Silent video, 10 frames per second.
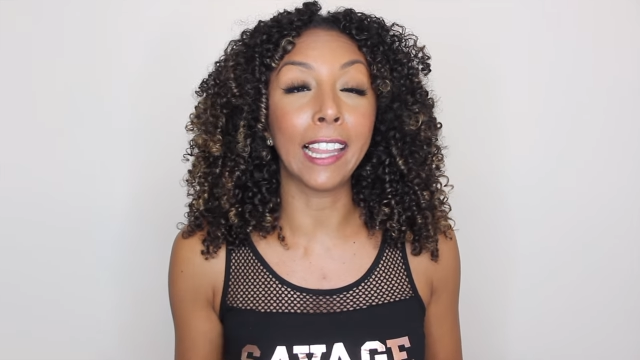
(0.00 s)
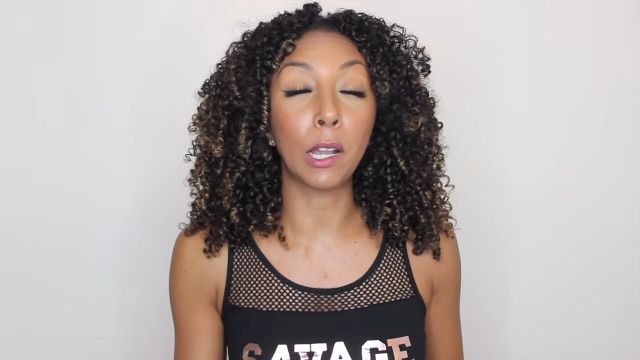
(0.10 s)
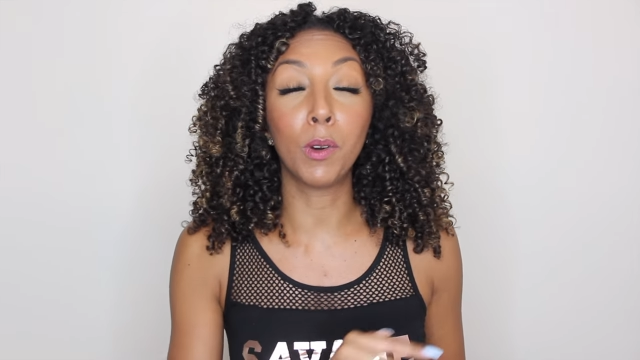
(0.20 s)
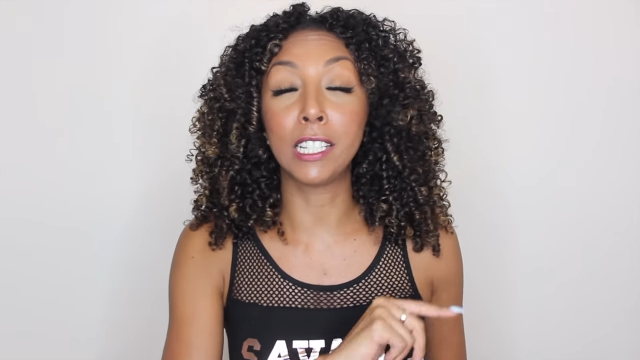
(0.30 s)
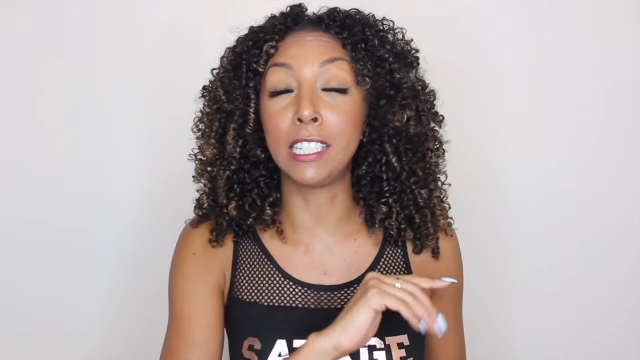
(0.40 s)

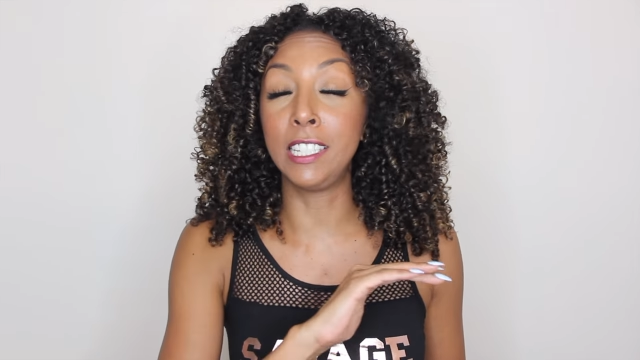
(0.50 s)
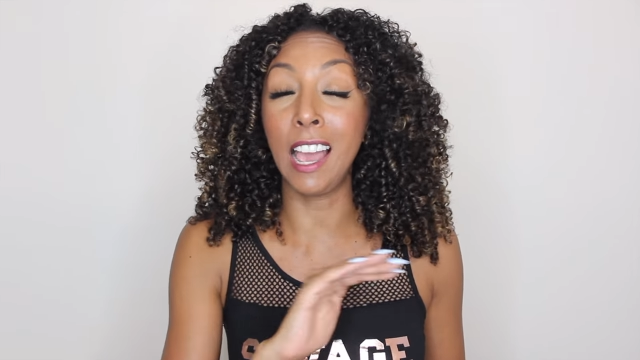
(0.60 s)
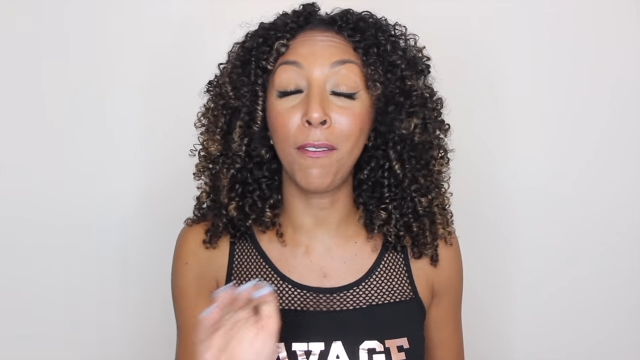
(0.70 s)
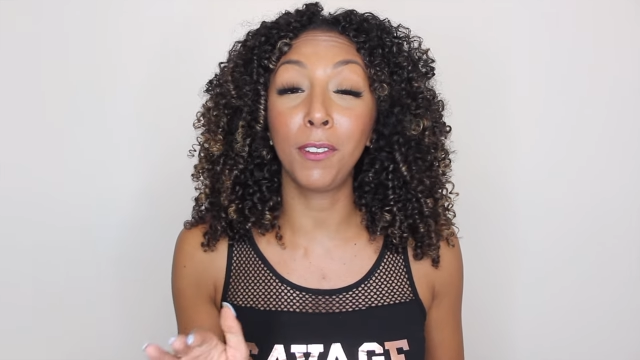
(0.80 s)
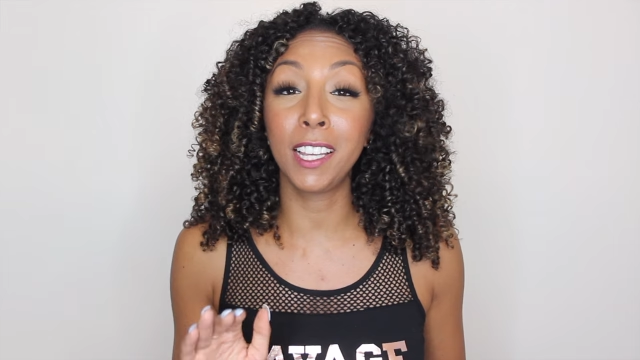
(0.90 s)
Like when it's
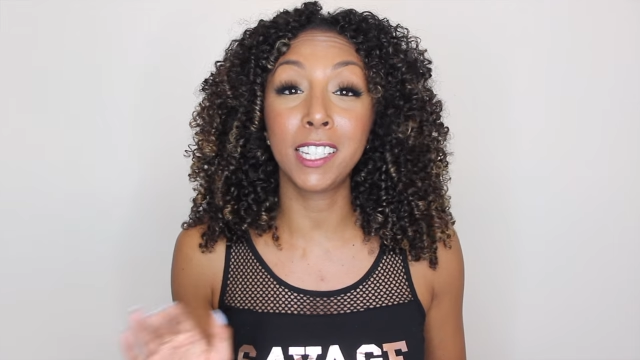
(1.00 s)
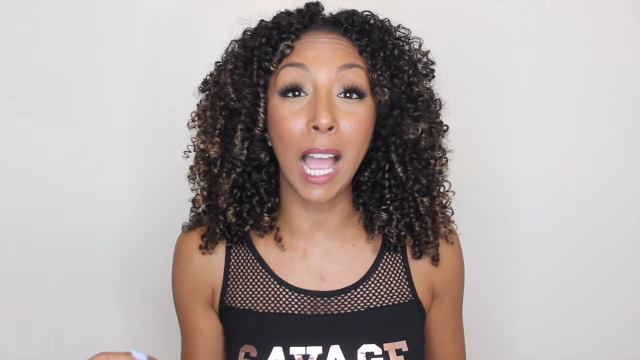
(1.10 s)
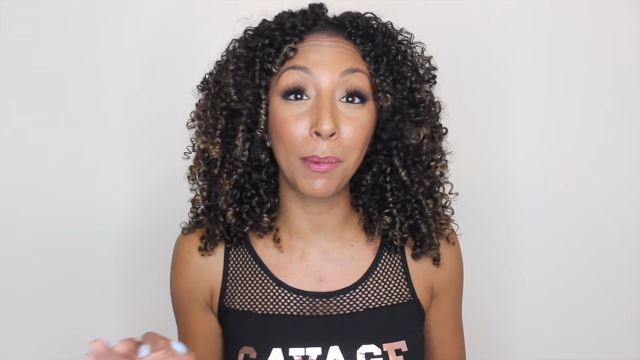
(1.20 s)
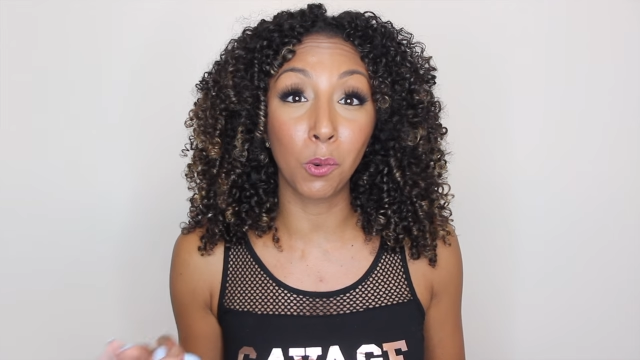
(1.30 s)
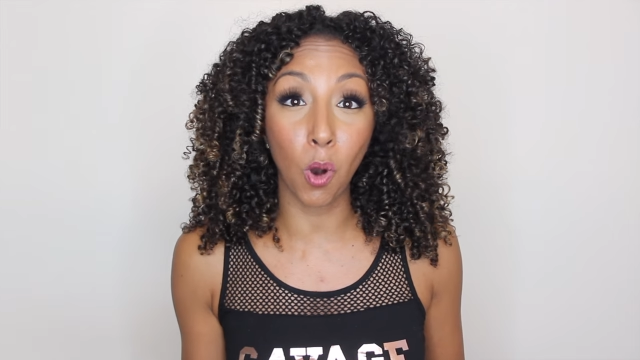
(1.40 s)
definitely
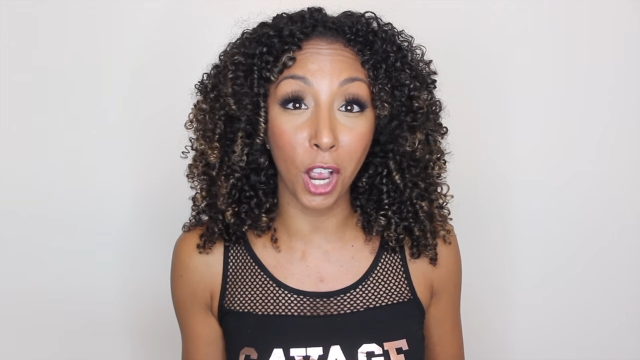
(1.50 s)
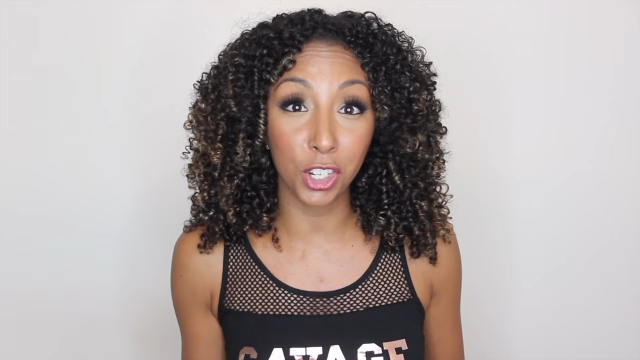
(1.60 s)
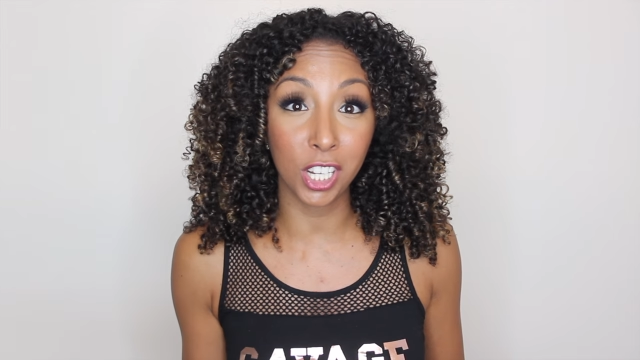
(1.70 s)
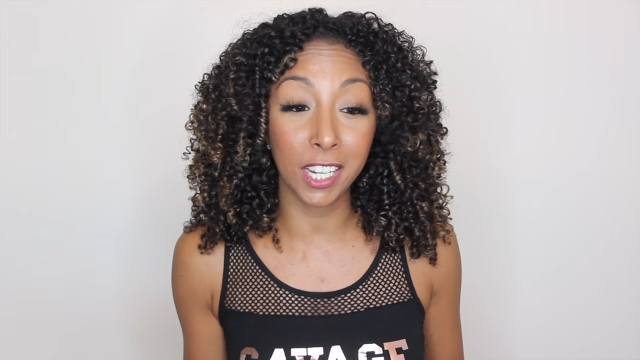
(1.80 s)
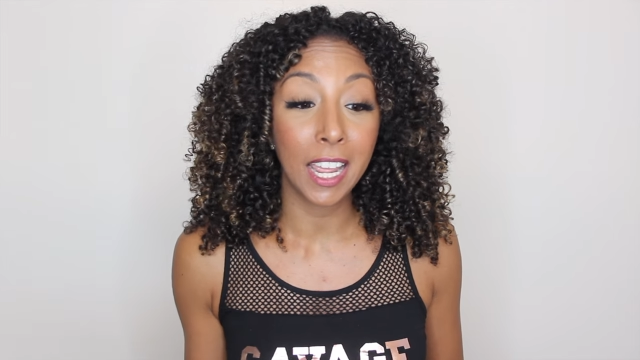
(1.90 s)
time to
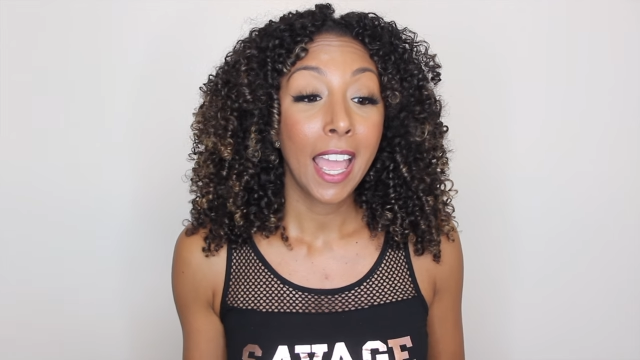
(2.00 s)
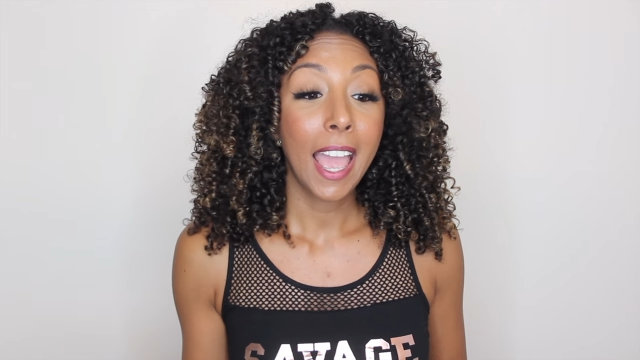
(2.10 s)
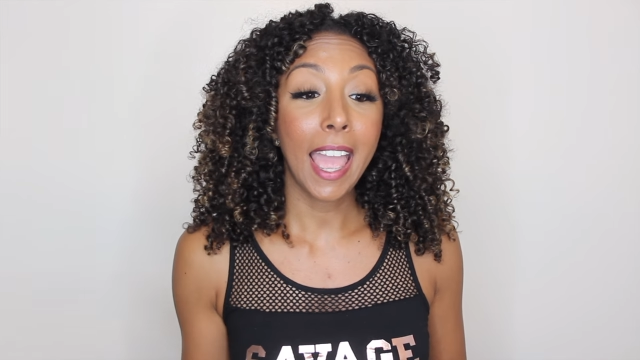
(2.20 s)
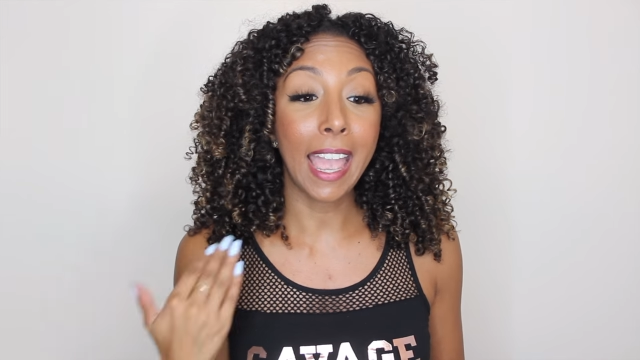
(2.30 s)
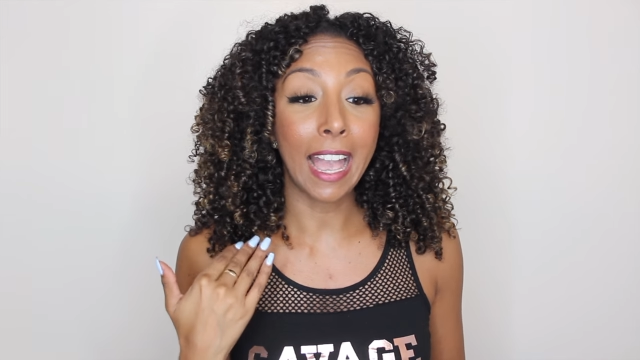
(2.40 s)
wash it
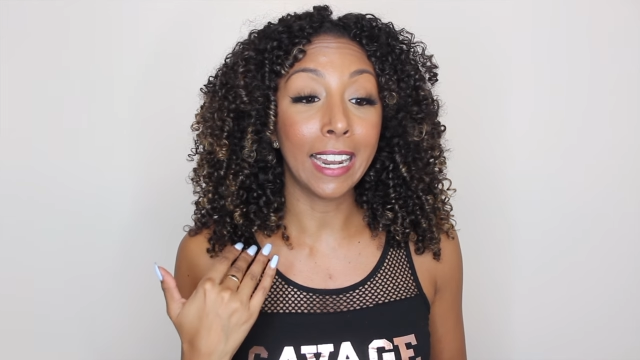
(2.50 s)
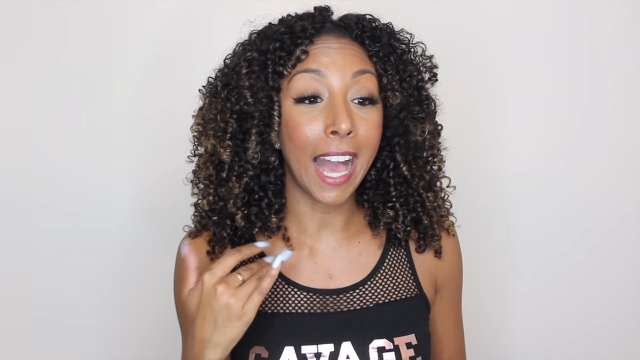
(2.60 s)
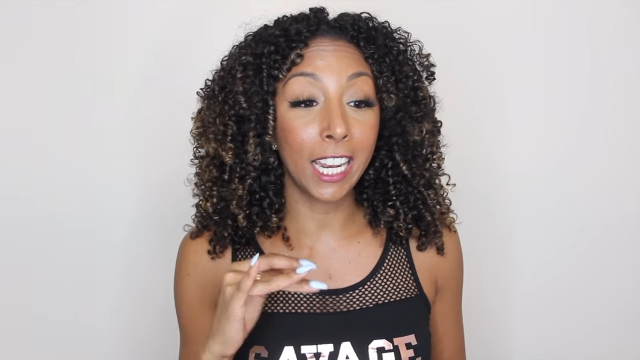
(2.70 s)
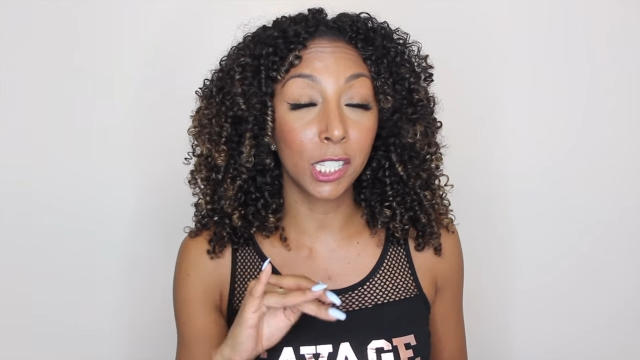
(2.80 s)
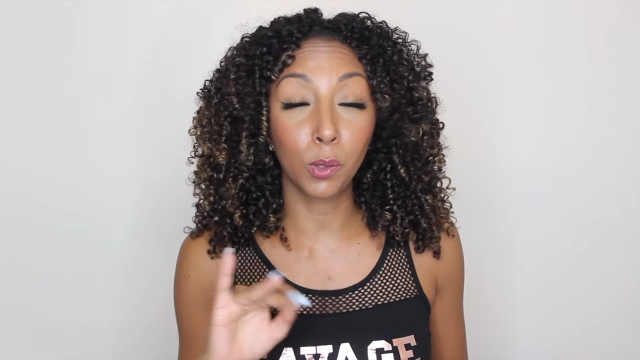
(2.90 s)
and
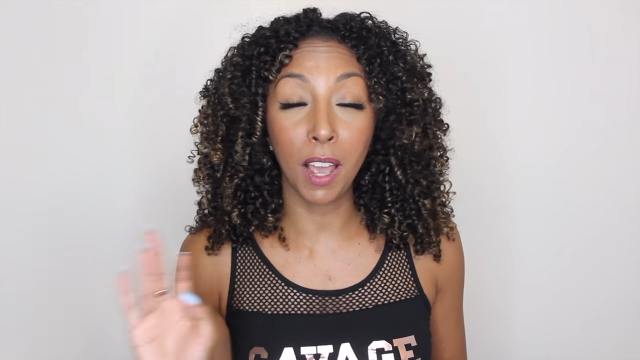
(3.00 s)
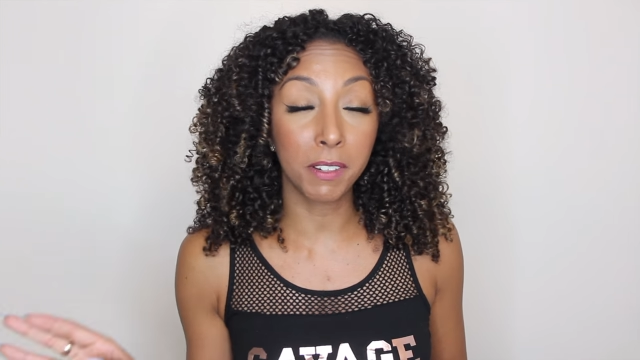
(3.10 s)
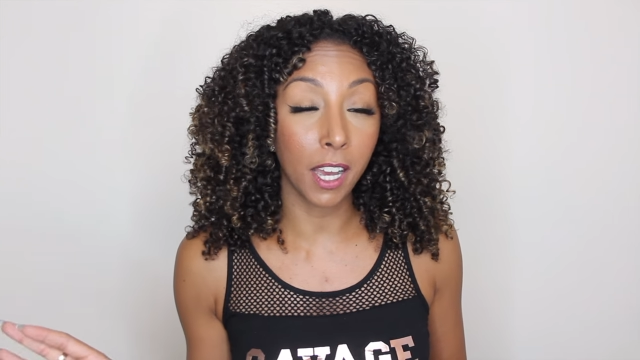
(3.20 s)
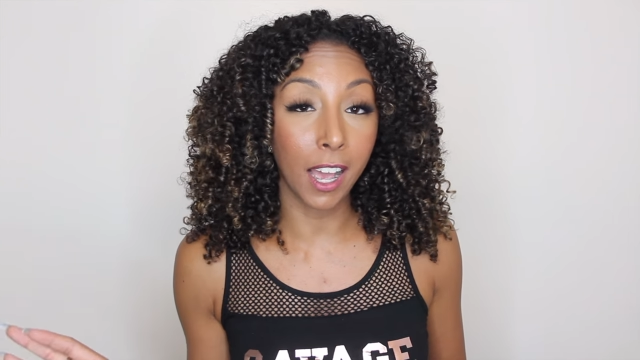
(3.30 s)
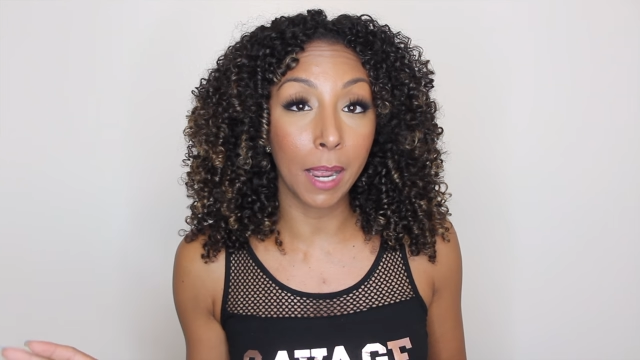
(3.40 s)
I just don't have
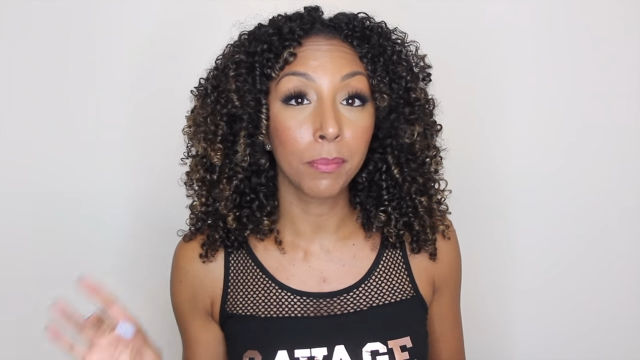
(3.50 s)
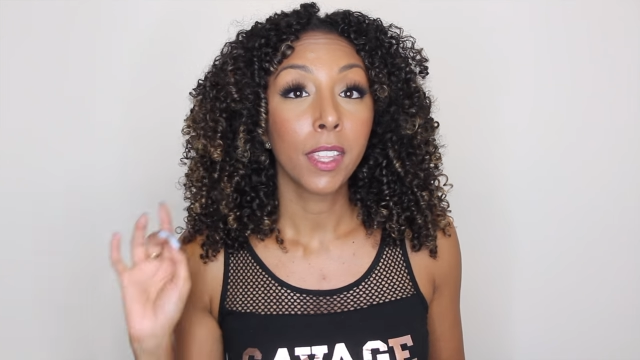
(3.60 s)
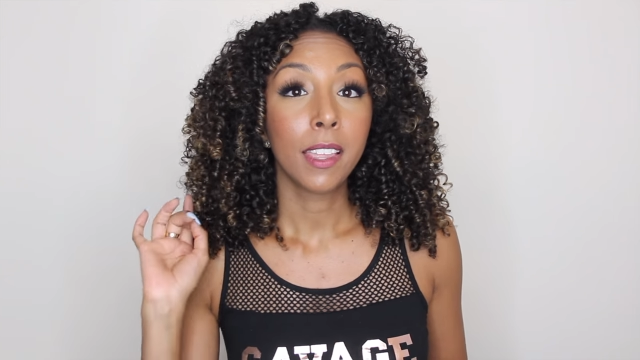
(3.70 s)
time.